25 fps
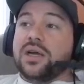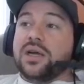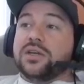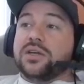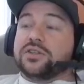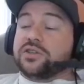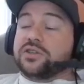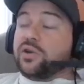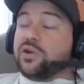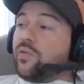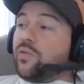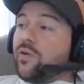
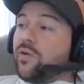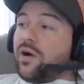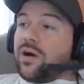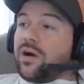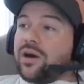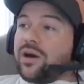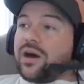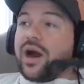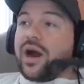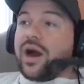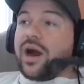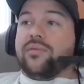So
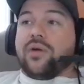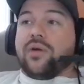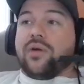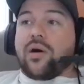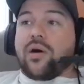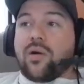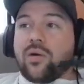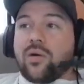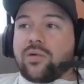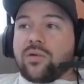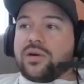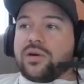far, I've
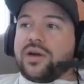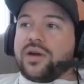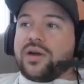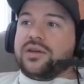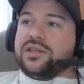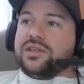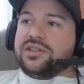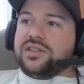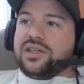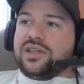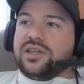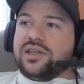
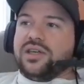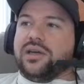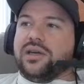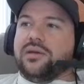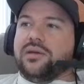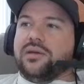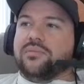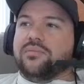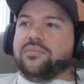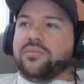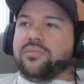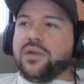already seen
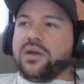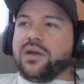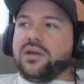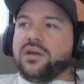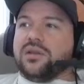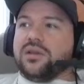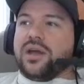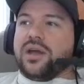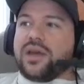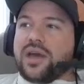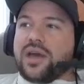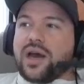him
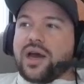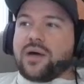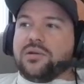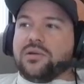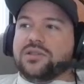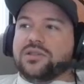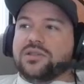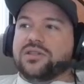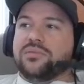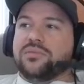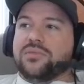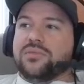lay
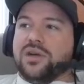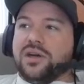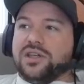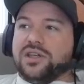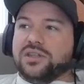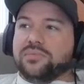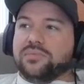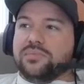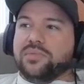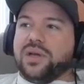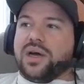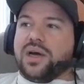out some
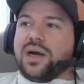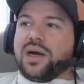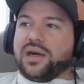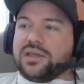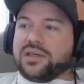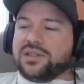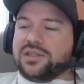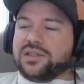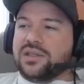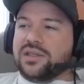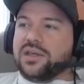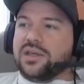nice
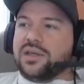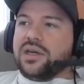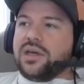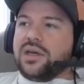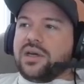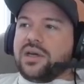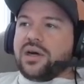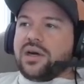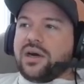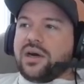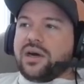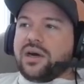blocks,
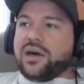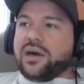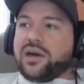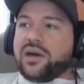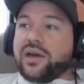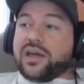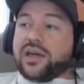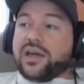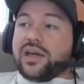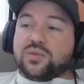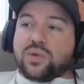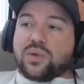
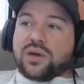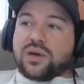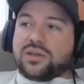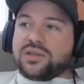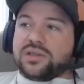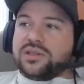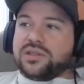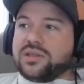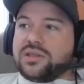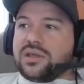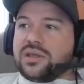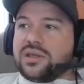as well
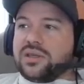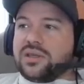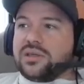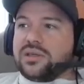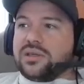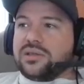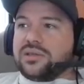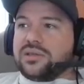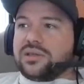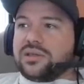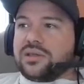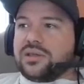as
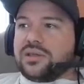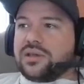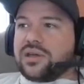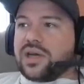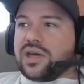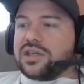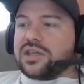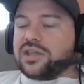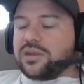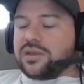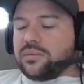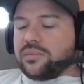
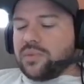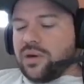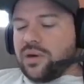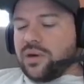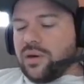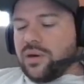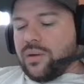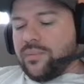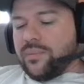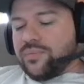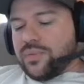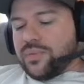catching the
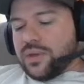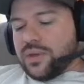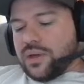ball.